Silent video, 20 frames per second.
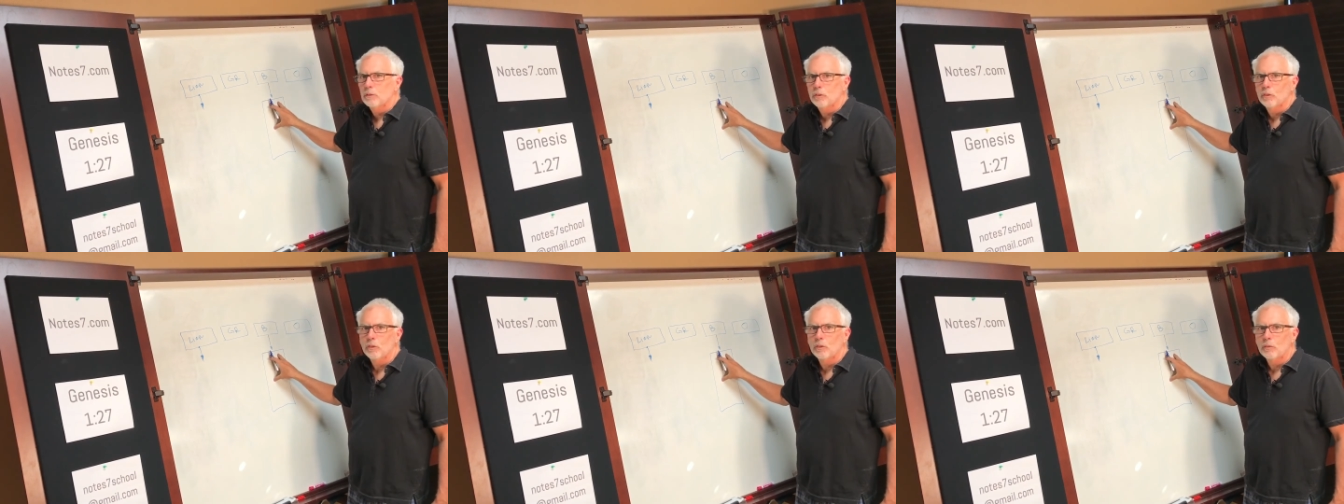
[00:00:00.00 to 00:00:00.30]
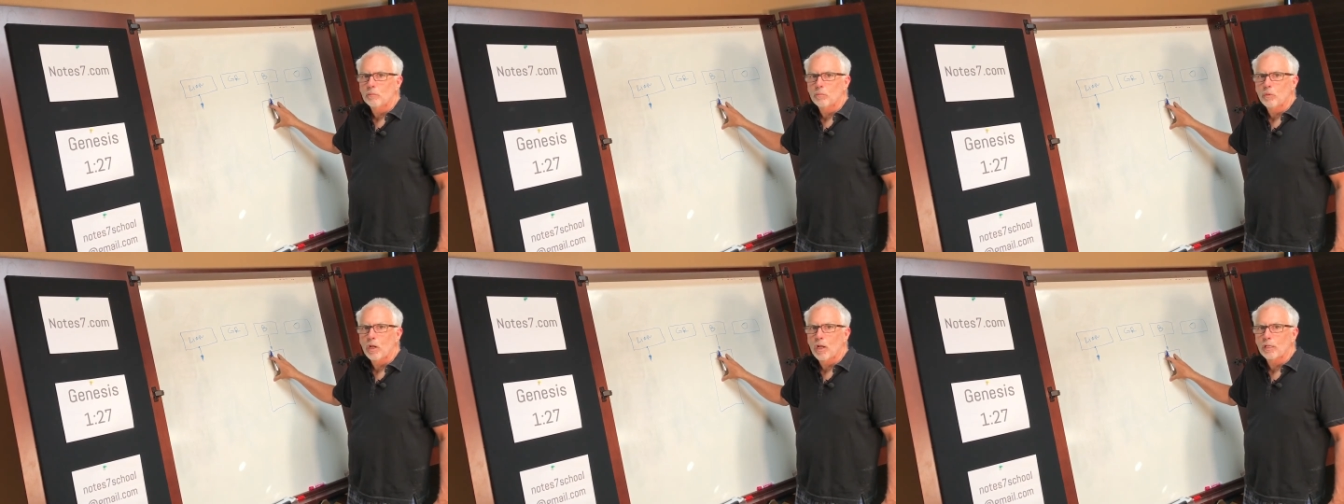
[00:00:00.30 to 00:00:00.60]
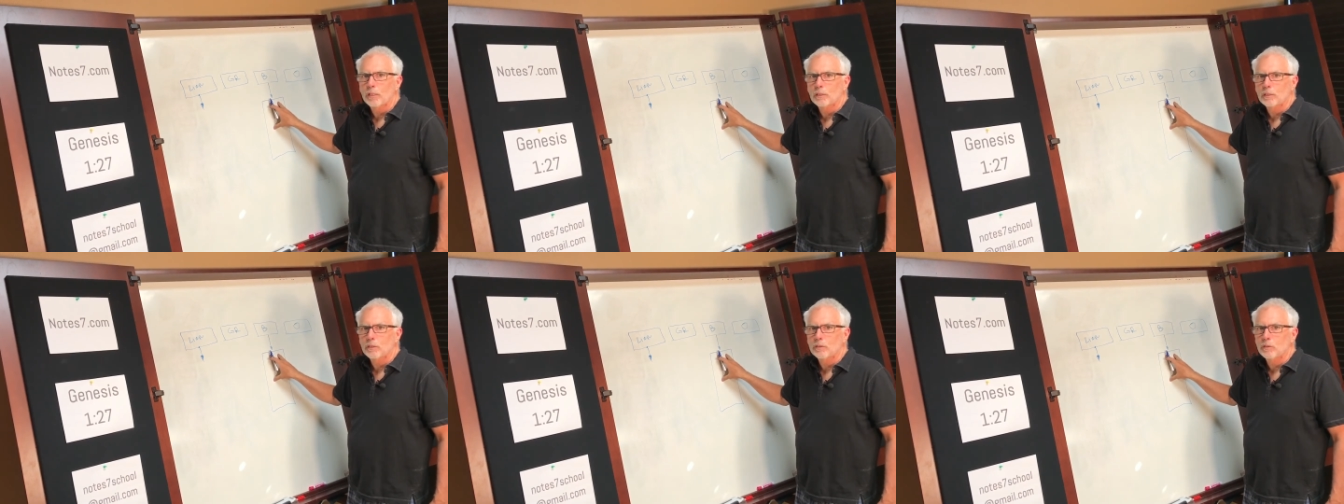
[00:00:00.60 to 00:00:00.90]
your
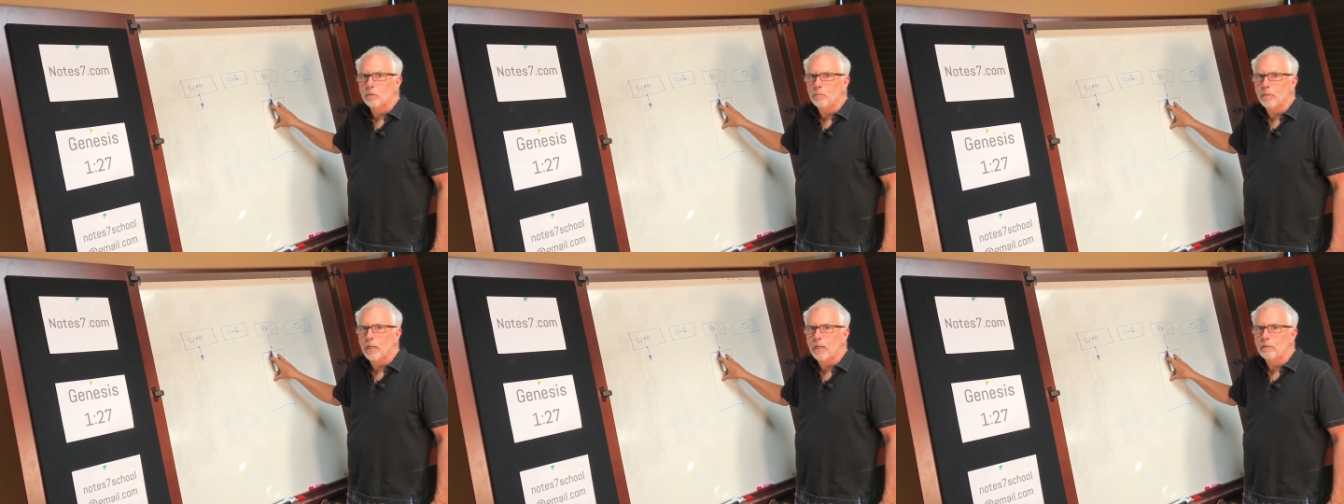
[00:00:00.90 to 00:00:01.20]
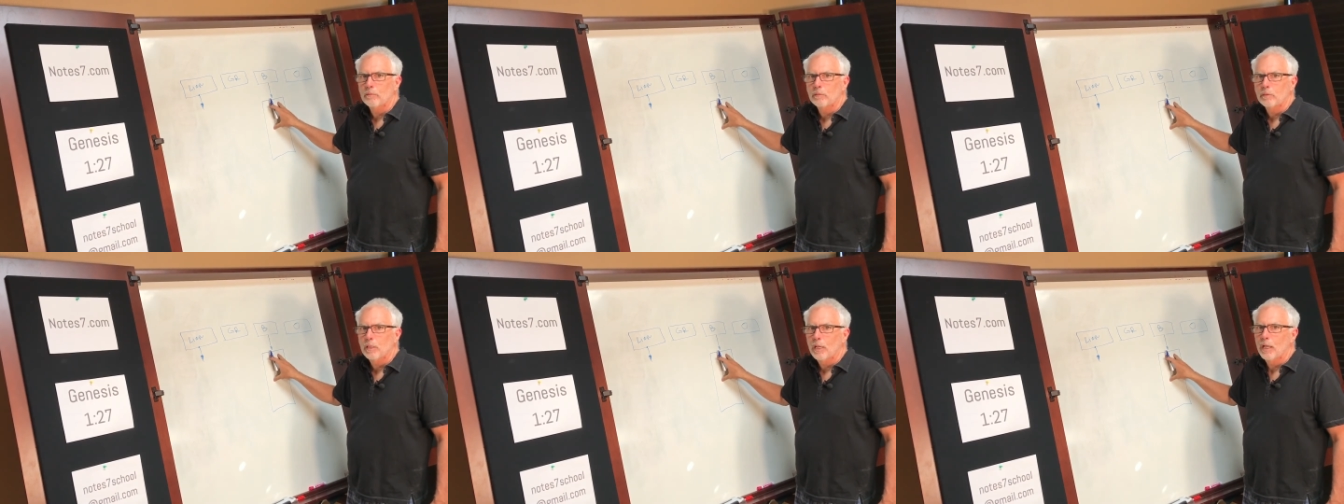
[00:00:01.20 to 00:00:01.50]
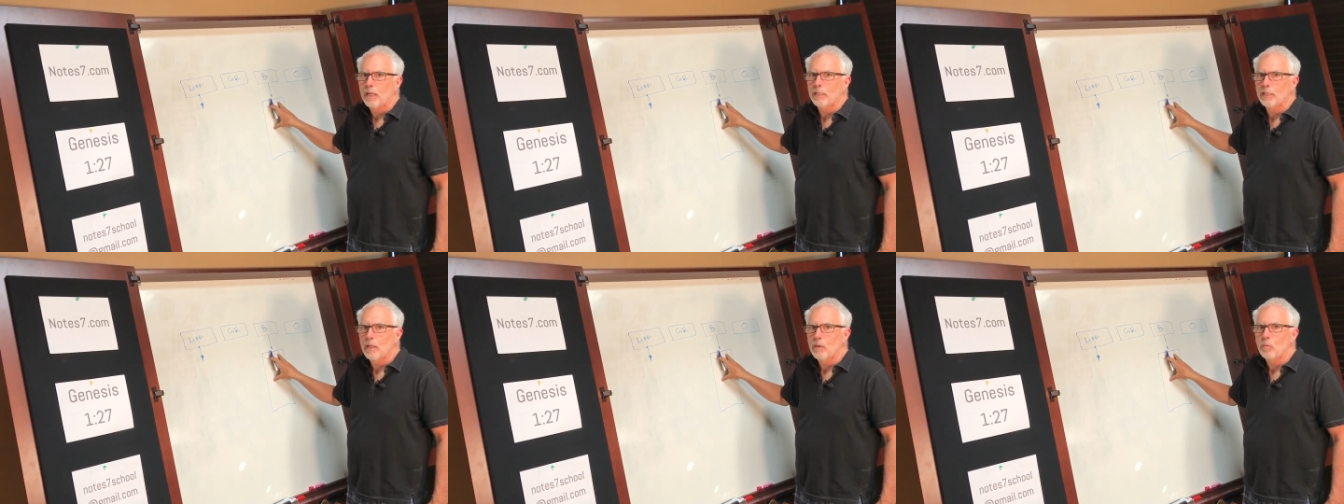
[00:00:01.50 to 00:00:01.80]
product is about.
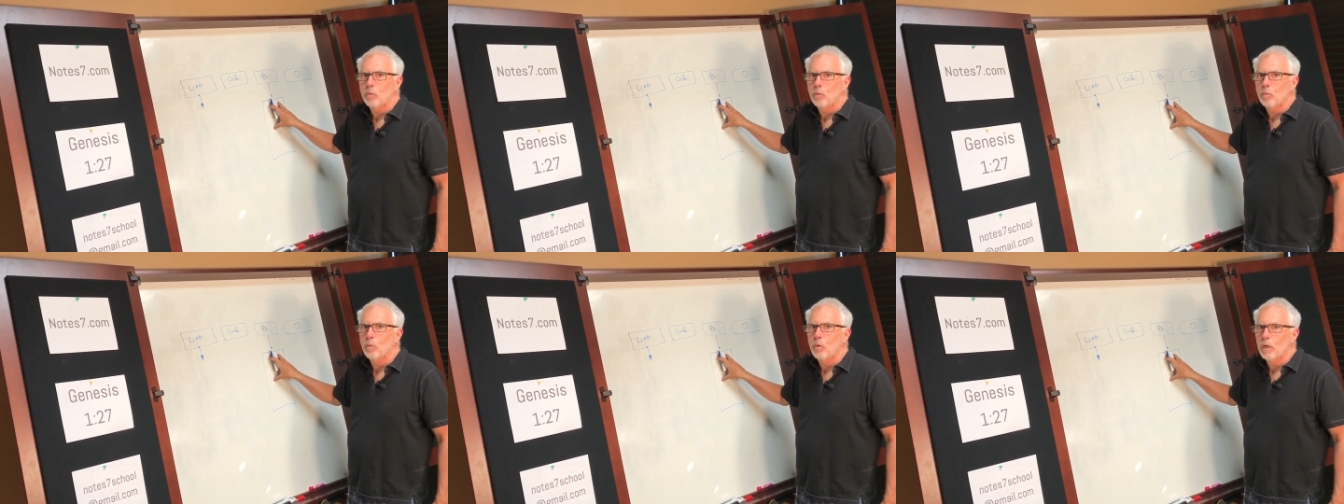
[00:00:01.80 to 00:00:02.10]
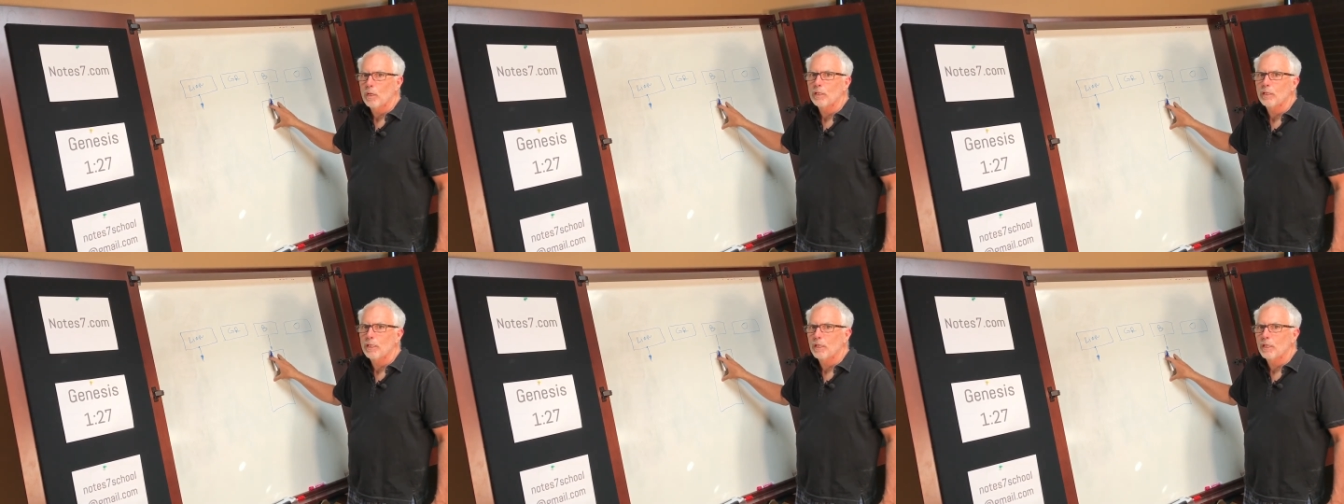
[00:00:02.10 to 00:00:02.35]
And they will want to